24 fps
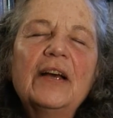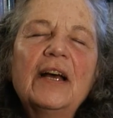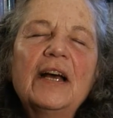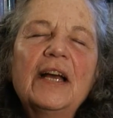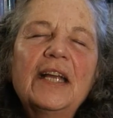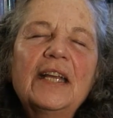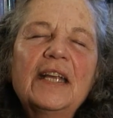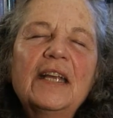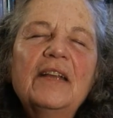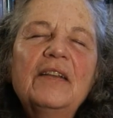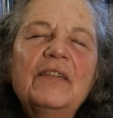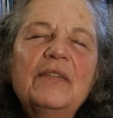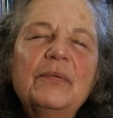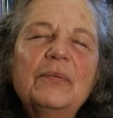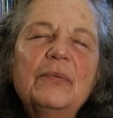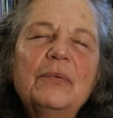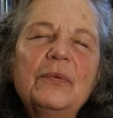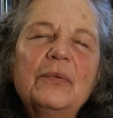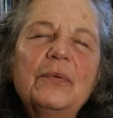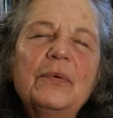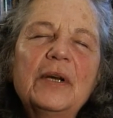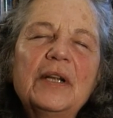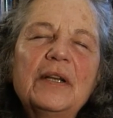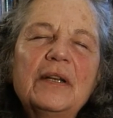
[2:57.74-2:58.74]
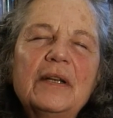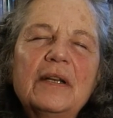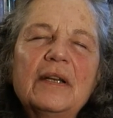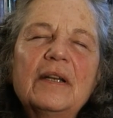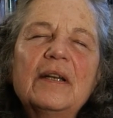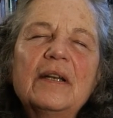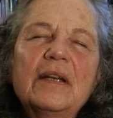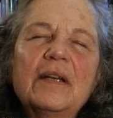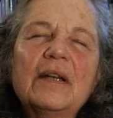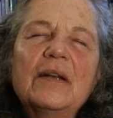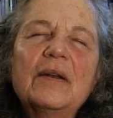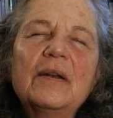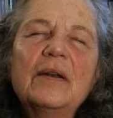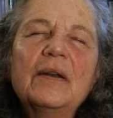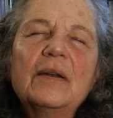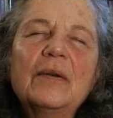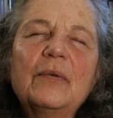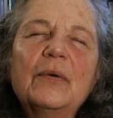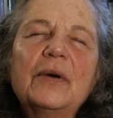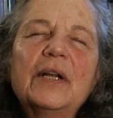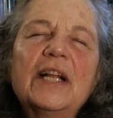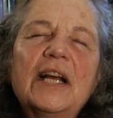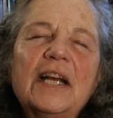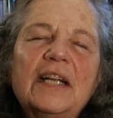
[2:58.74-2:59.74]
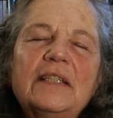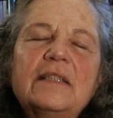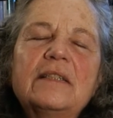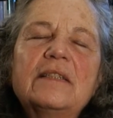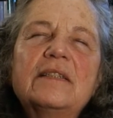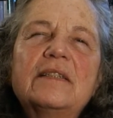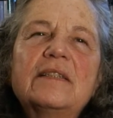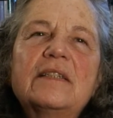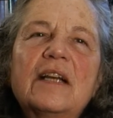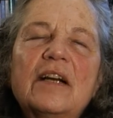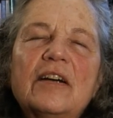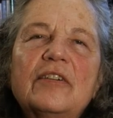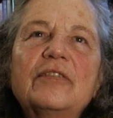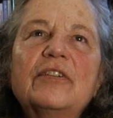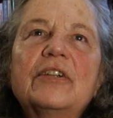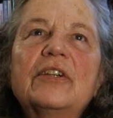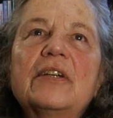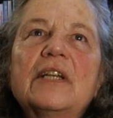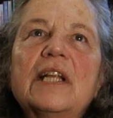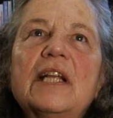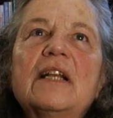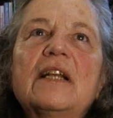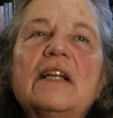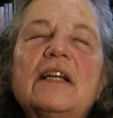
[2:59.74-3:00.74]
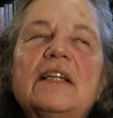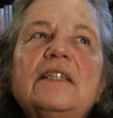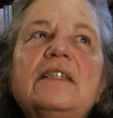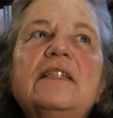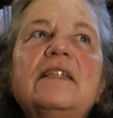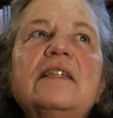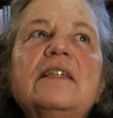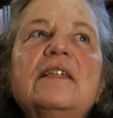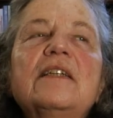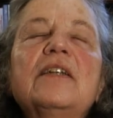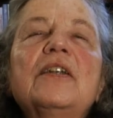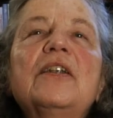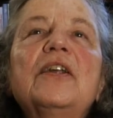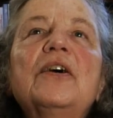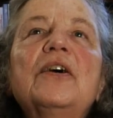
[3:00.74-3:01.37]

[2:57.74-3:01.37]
I guess what I discovered and I didn't